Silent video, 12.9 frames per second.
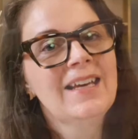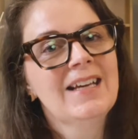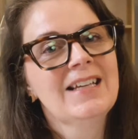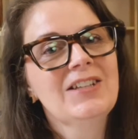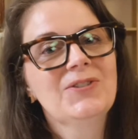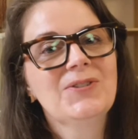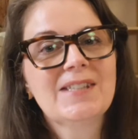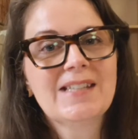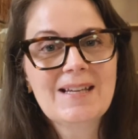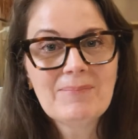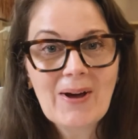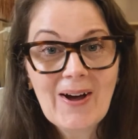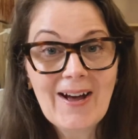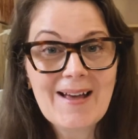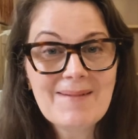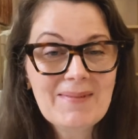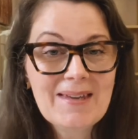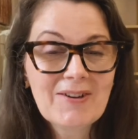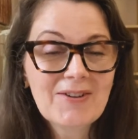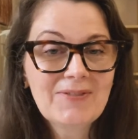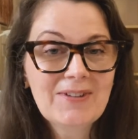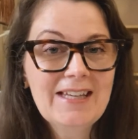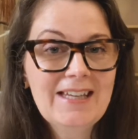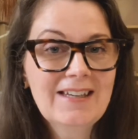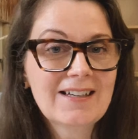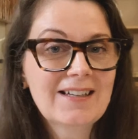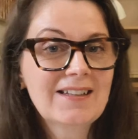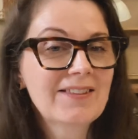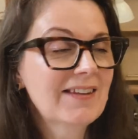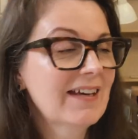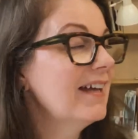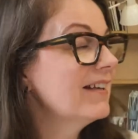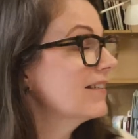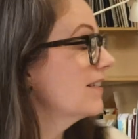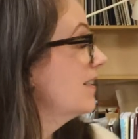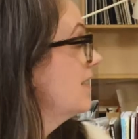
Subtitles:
You'll see behind me over here that